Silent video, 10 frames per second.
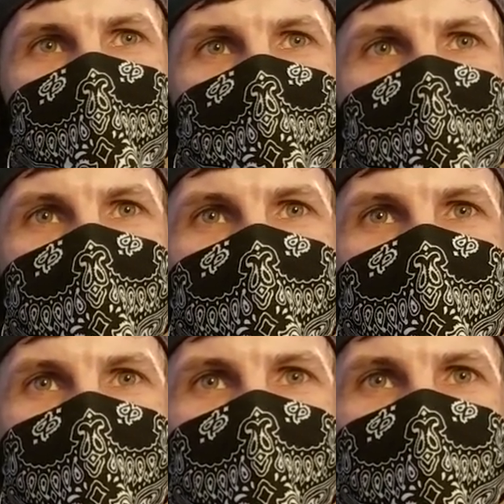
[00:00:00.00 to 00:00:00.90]

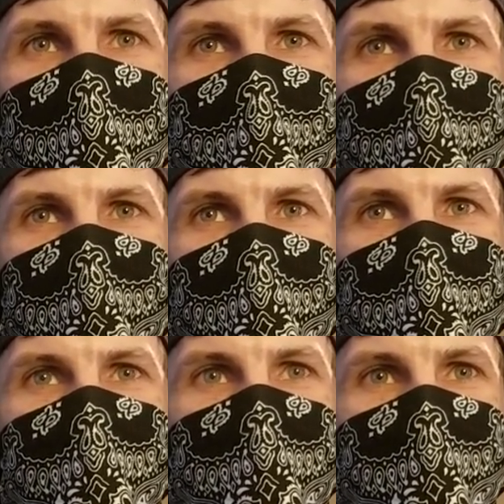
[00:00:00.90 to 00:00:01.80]

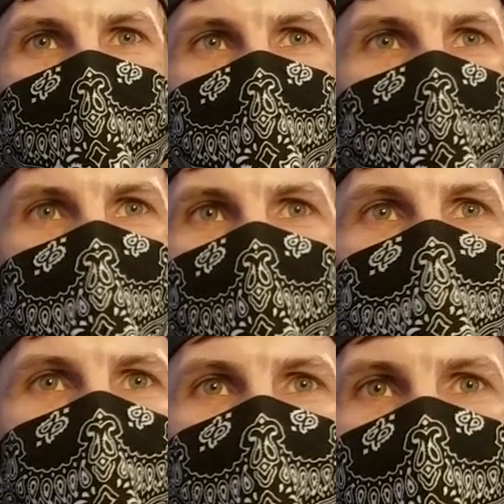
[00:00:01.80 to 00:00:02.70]

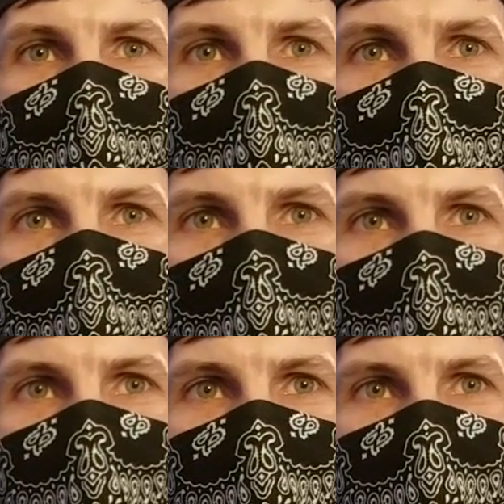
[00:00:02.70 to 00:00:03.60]

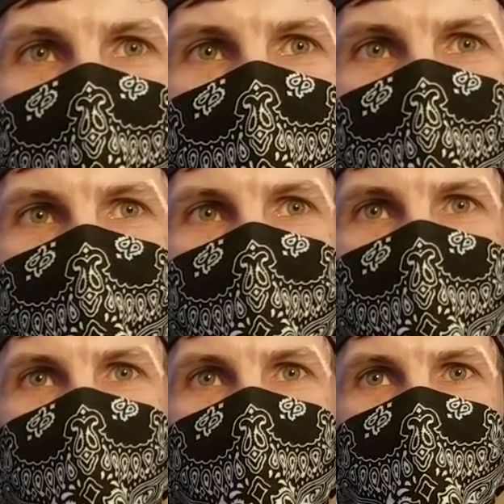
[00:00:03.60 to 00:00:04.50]

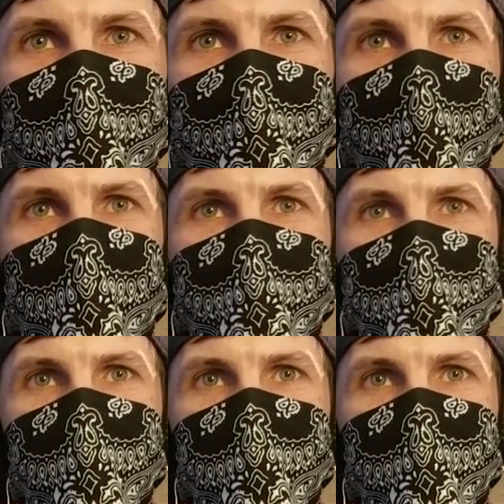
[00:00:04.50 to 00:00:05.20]
(no one is talking)